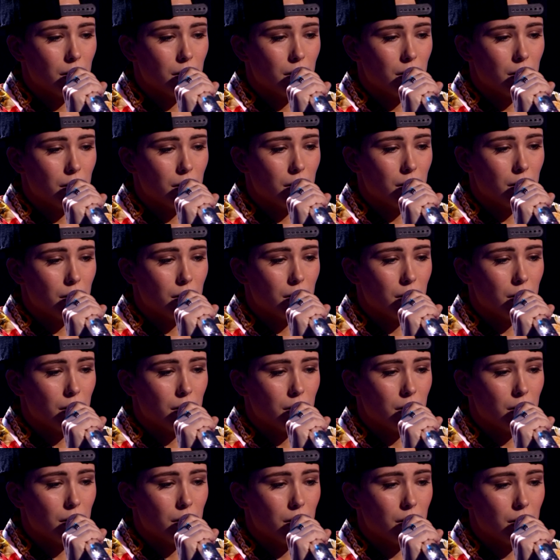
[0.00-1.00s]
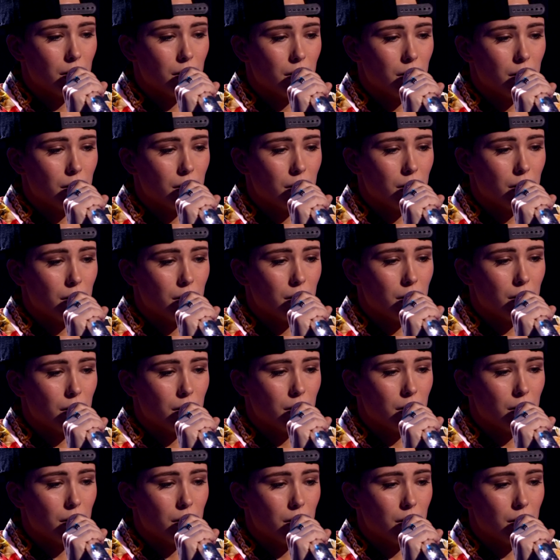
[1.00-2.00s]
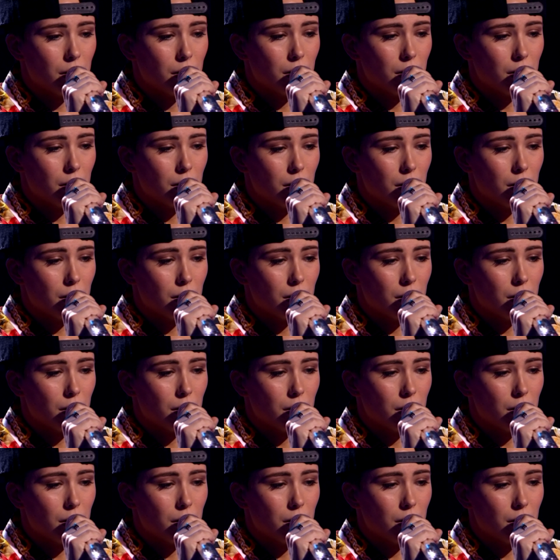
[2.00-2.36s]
(silence)